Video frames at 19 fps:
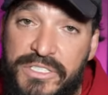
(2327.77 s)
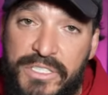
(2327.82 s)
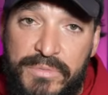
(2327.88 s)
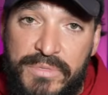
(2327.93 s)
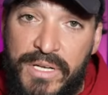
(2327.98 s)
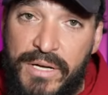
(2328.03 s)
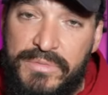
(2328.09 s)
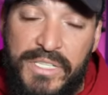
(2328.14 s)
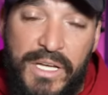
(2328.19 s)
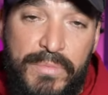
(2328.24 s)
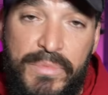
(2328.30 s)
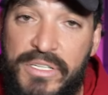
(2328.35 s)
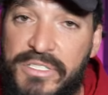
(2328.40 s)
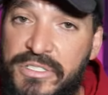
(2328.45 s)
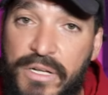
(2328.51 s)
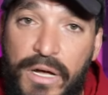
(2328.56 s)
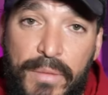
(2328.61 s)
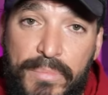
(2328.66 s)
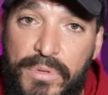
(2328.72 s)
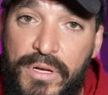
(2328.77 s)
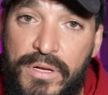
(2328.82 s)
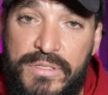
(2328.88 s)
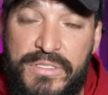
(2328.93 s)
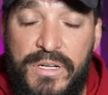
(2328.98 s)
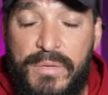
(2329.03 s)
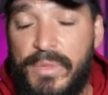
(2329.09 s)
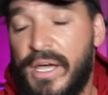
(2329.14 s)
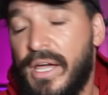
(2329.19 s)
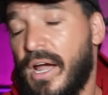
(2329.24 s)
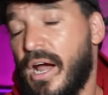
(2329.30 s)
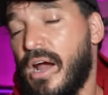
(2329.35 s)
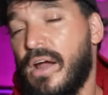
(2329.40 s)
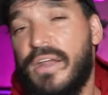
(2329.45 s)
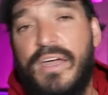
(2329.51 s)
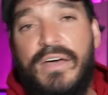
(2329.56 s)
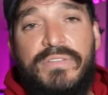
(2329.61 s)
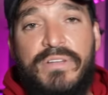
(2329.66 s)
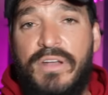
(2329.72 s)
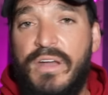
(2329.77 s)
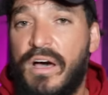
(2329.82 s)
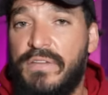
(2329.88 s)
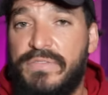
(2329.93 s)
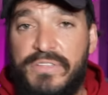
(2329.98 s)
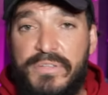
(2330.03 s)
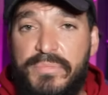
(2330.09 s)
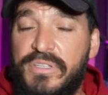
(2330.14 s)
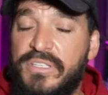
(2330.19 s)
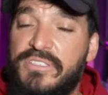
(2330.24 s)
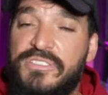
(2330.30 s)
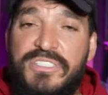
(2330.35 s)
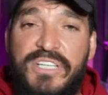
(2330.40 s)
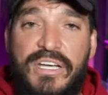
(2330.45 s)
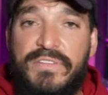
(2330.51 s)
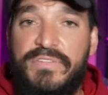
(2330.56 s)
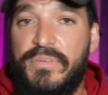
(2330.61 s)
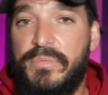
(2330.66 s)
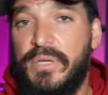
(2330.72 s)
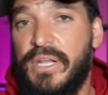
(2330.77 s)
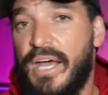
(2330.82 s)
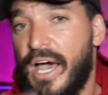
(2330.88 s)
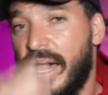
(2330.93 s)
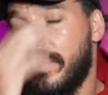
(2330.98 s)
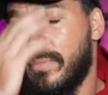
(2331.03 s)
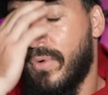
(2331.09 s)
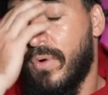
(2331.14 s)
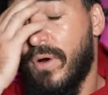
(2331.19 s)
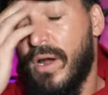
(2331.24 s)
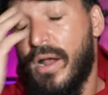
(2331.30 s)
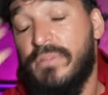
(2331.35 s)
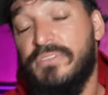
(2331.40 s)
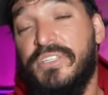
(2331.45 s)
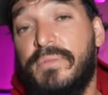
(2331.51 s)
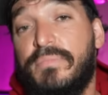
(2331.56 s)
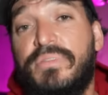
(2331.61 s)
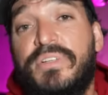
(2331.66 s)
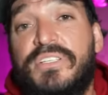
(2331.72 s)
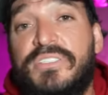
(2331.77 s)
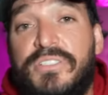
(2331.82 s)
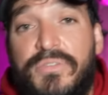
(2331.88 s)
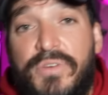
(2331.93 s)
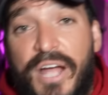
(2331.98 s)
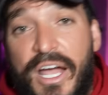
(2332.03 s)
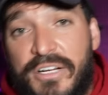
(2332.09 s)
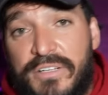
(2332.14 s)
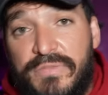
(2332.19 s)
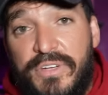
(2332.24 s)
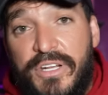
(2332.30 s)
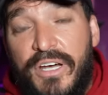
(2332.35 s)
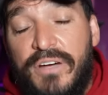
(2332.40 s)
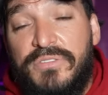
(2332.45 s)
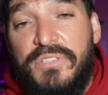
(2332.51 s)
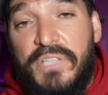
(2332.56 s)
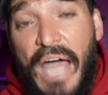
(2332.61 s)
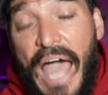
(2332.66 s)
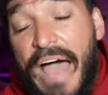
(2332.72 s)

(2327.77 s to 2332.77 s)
Sometimes I miss uploads and I'm like, I already have enough. It'd be insane for me to add more. I was like, please do reaction videos.